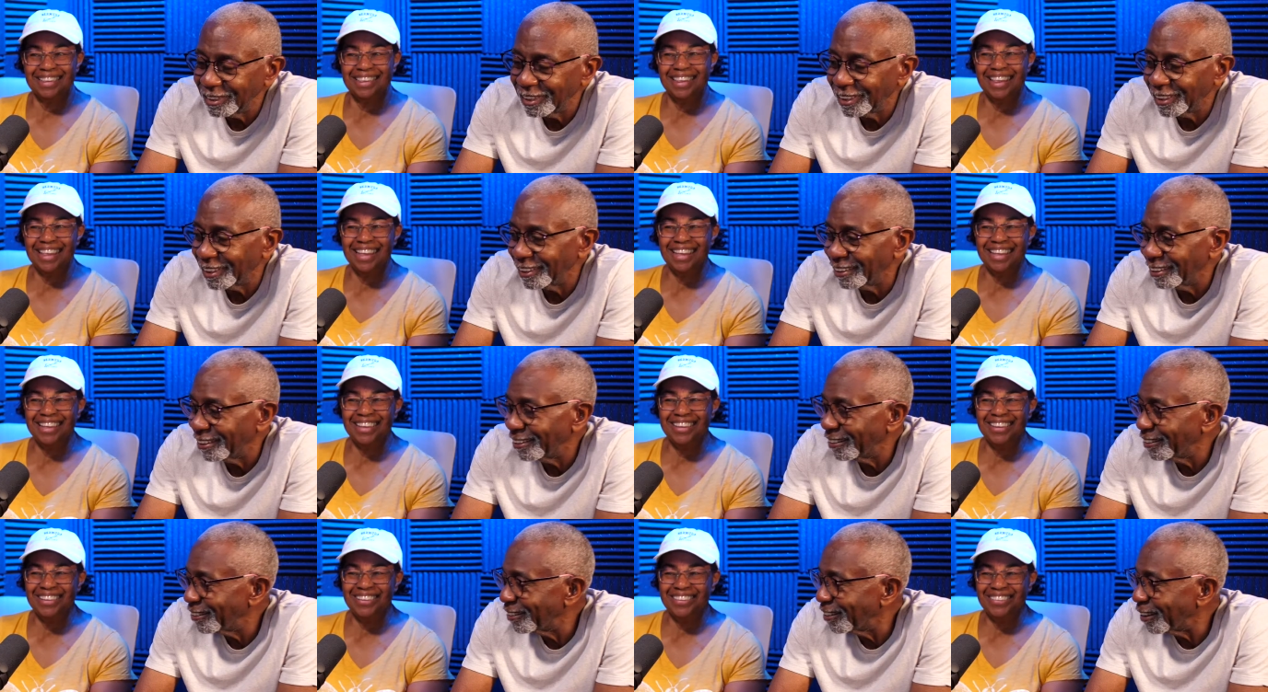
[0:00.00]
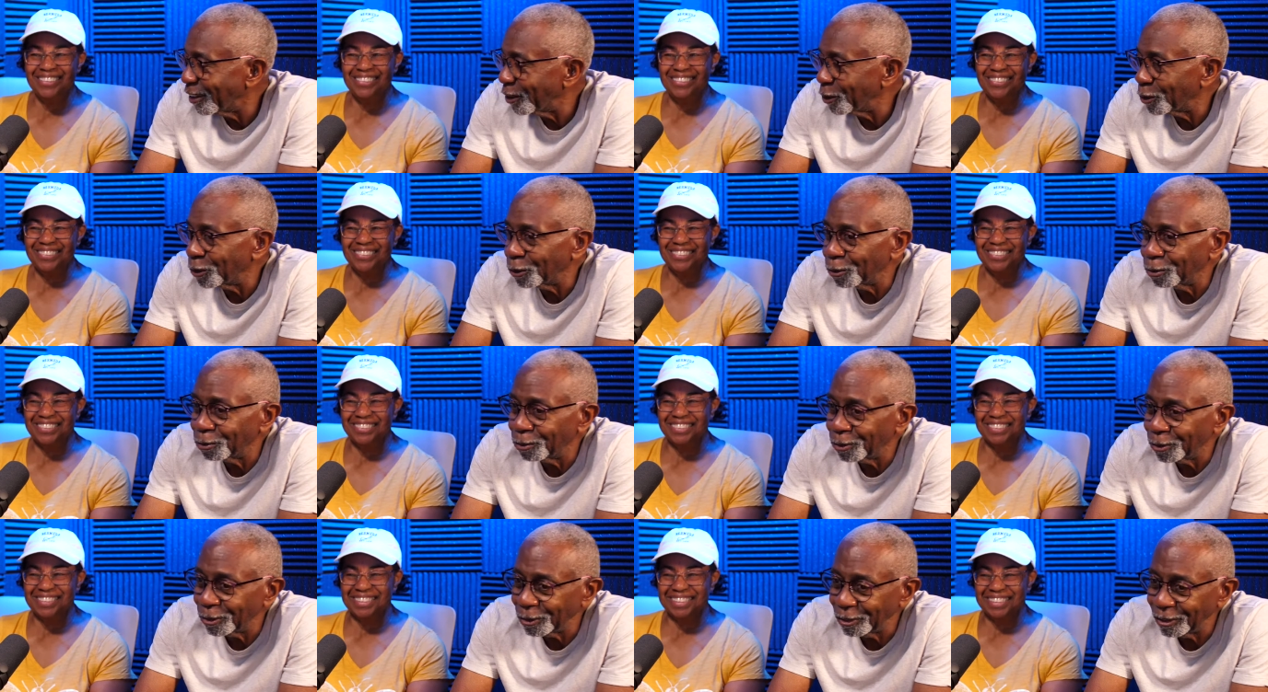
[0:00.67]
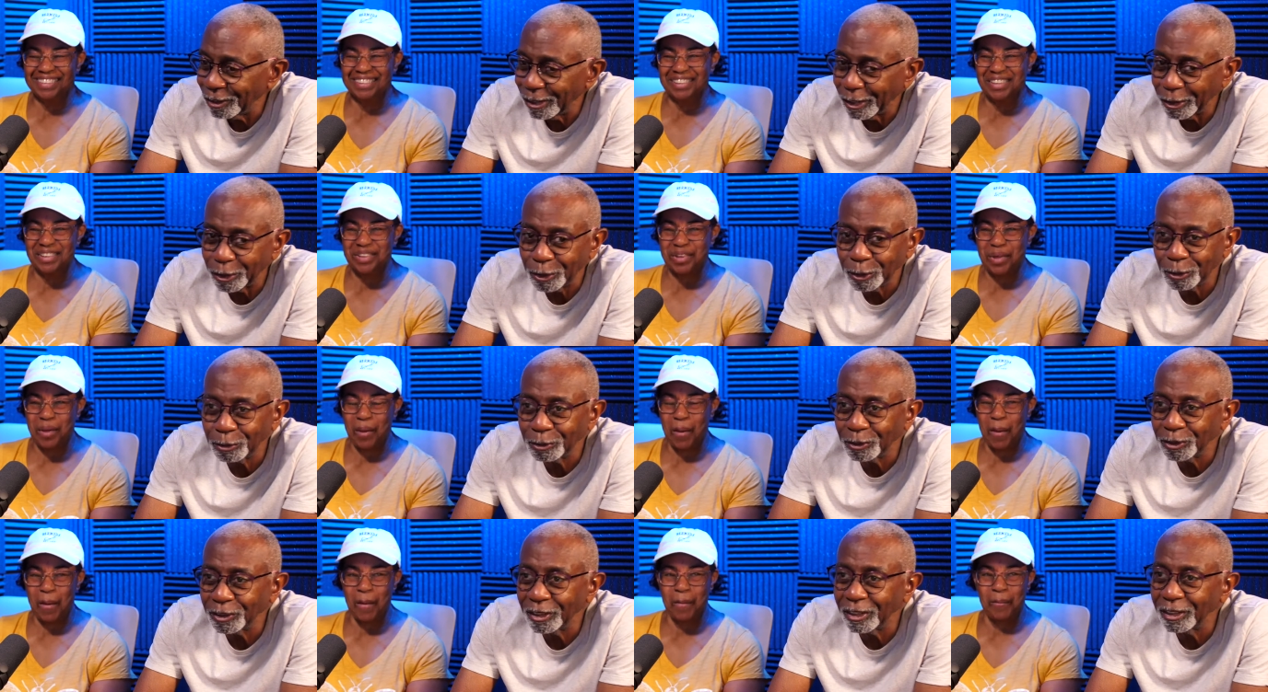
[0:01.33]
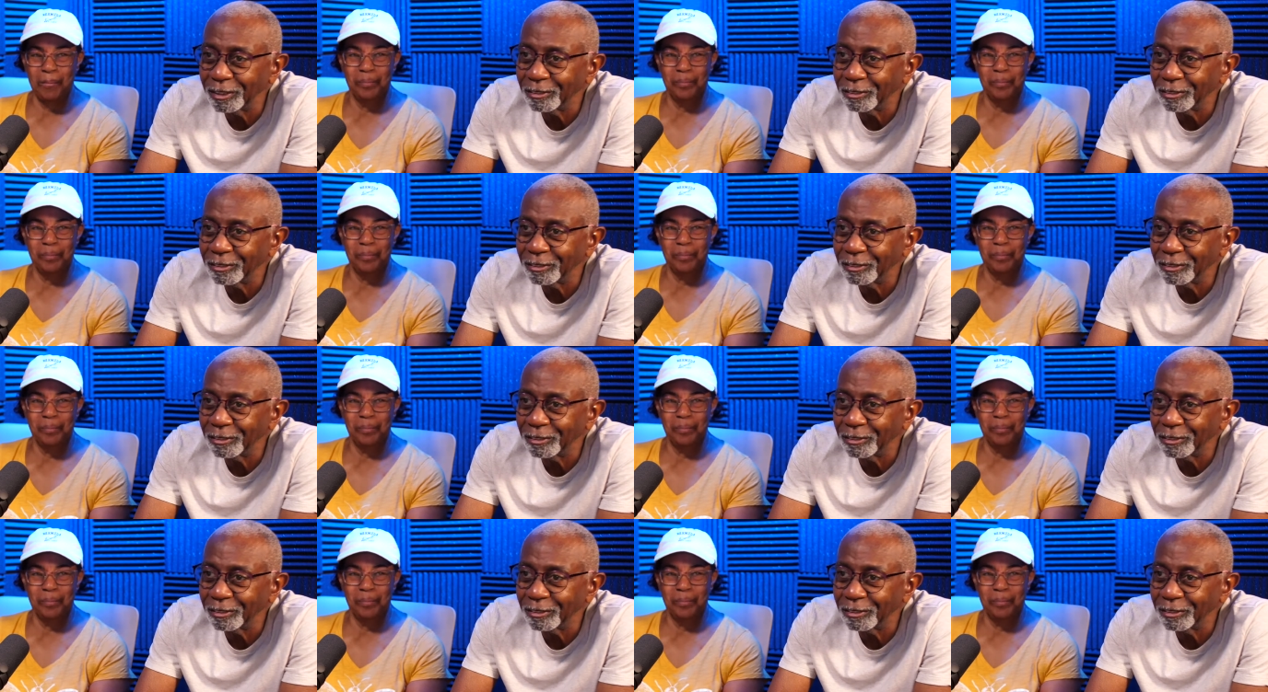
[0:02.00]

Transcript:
Speaker 1: Yes, thank you, thank you for thank you for the